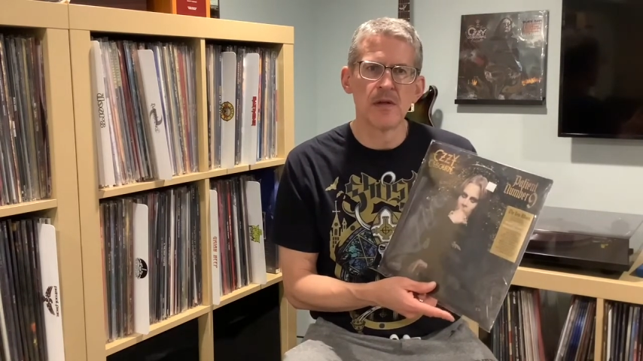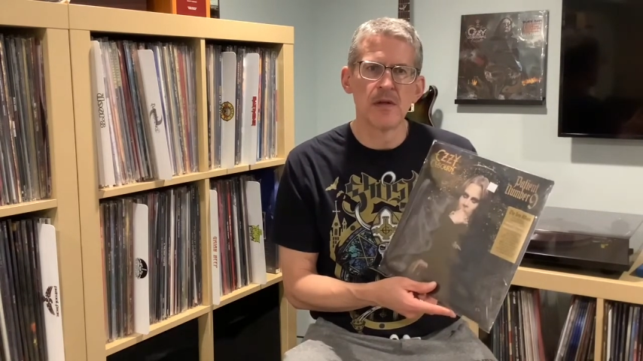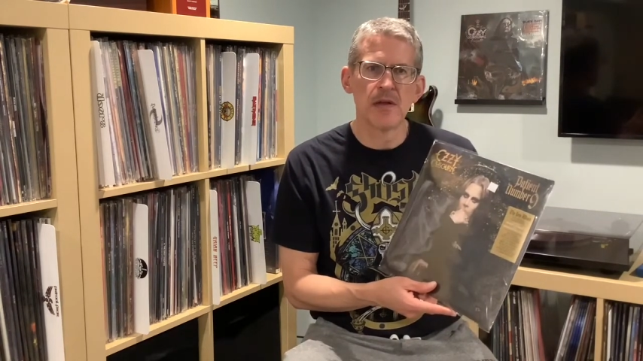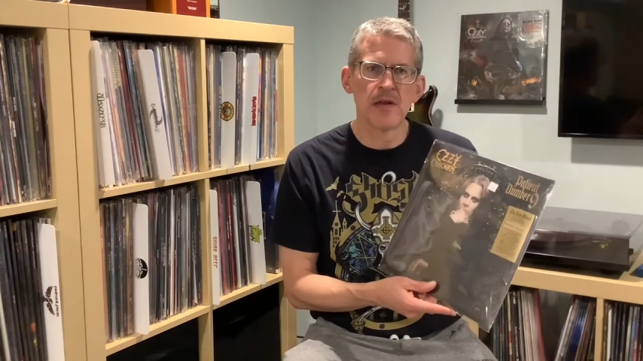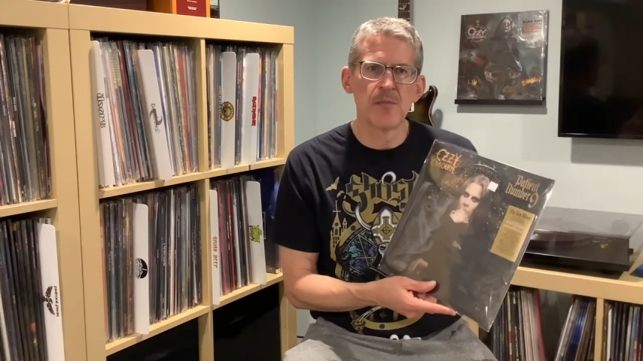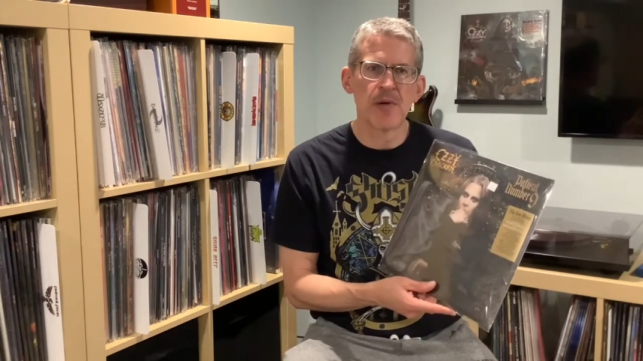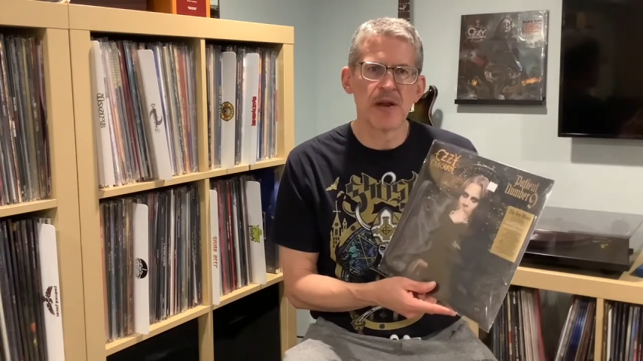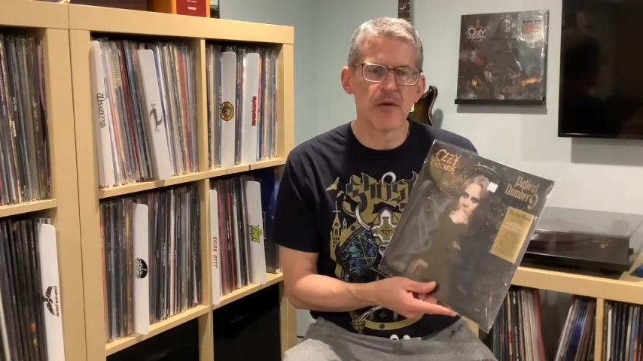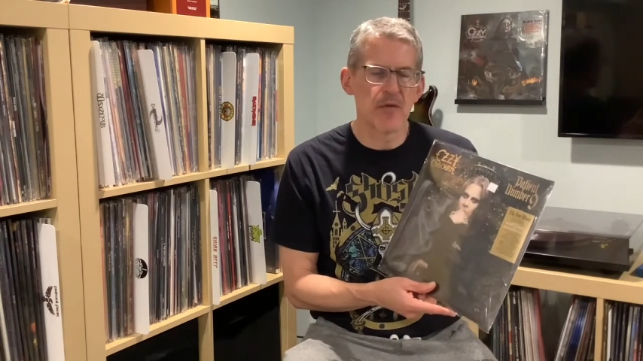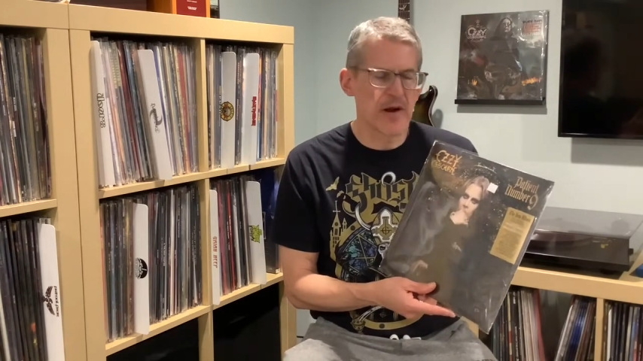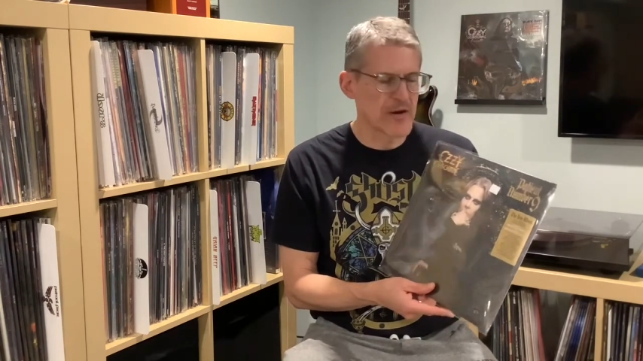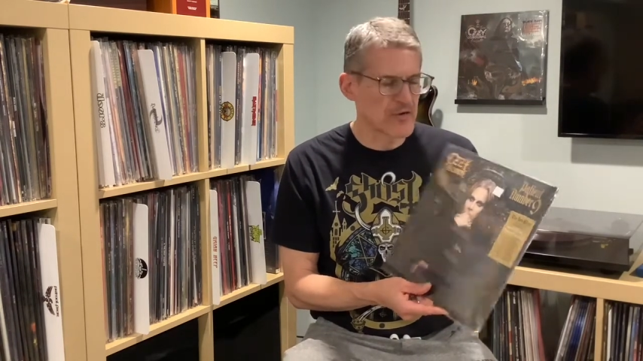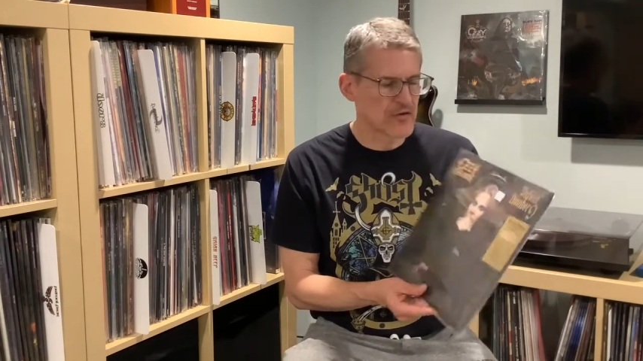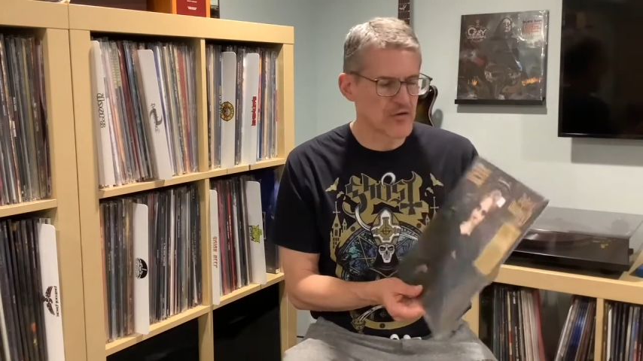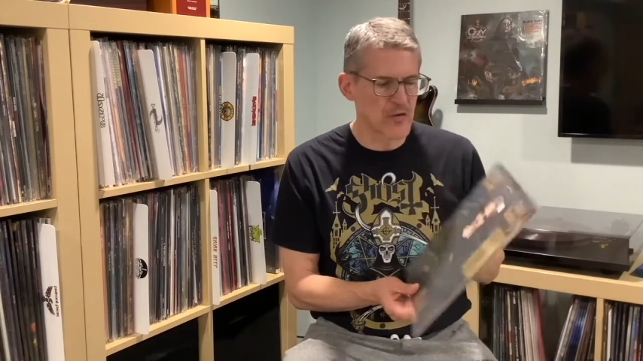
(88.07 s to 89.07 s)
independent
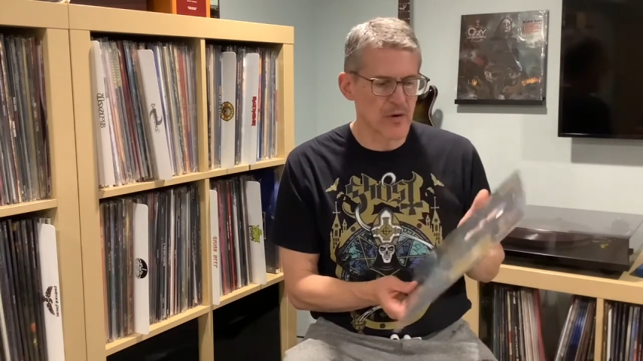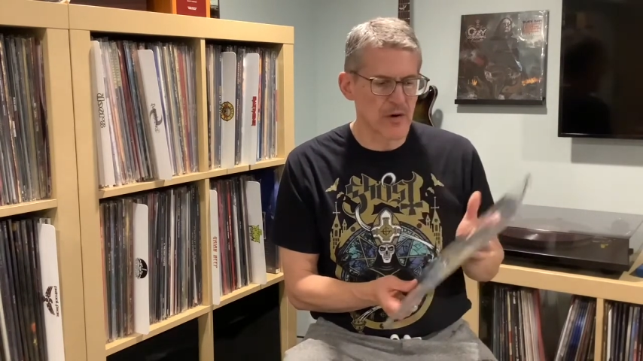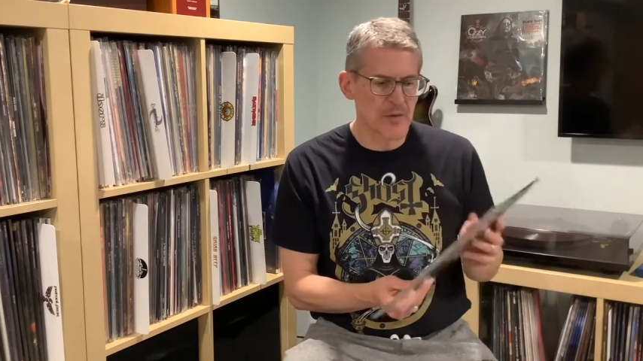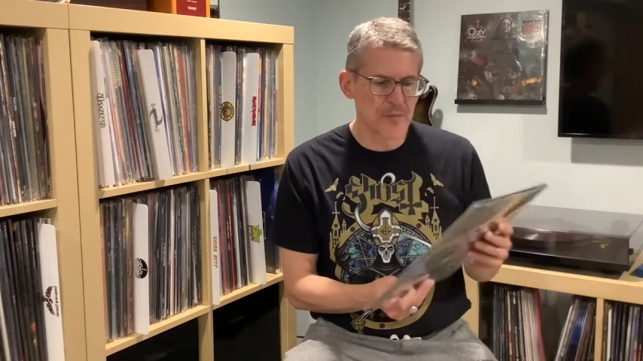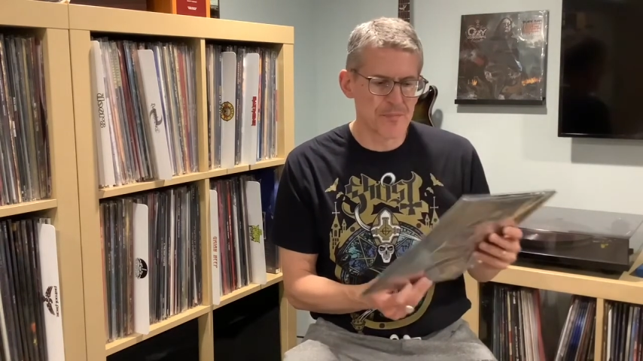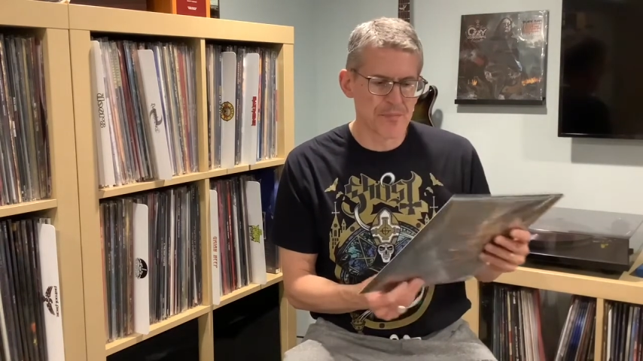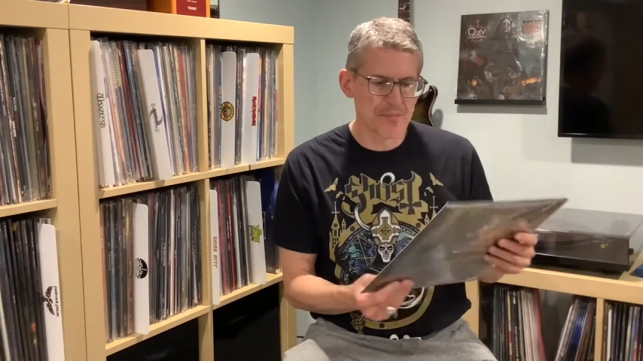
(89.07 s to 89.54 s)
record store.